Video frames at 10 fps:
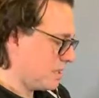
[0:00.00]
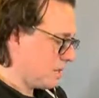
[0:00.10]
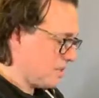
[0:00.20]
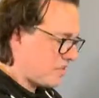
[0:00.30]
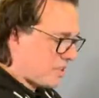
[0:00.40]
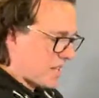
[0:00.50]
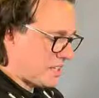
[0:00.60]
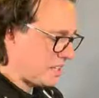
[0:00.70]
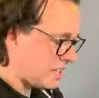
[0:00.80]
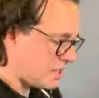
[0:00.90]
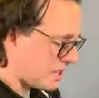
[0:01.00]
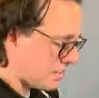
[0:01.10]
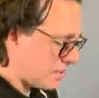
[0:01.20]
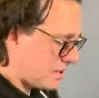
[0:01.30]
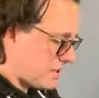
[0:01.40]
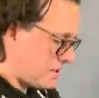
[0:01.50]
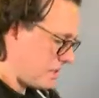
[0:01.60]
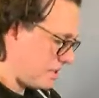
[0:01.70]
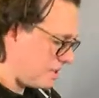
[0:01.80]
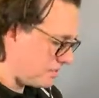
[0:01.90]
with cutting the top
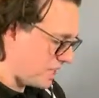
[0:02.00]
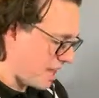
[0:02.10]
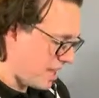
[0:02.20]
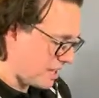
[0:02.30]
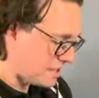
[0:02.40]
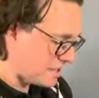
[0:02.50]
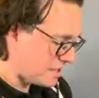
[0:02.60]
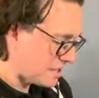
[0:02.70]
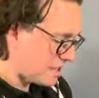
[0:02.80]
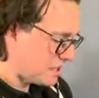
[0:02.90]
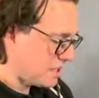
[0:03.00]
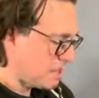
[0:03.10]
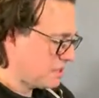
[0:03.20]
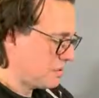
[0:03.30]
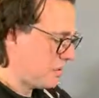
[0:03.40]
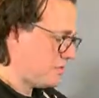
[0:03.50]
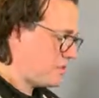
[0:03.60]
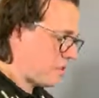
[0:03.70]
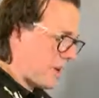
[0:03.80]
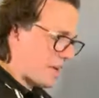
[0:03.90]
of the head with
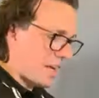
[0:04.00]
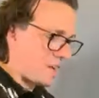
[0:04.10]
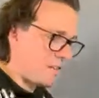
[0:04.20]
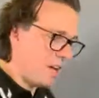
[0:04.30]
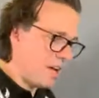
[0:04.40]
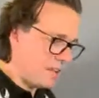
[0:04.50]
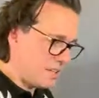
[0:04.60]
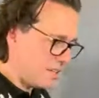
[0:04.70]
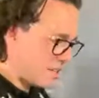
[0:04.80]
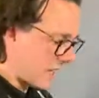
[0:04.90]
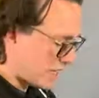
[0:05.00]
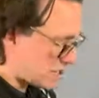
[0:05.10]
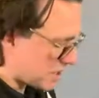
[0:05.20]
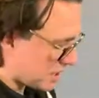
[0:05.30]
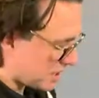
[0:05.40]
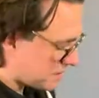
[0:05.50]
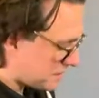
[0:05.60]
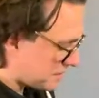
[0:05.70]
triangular sectionings.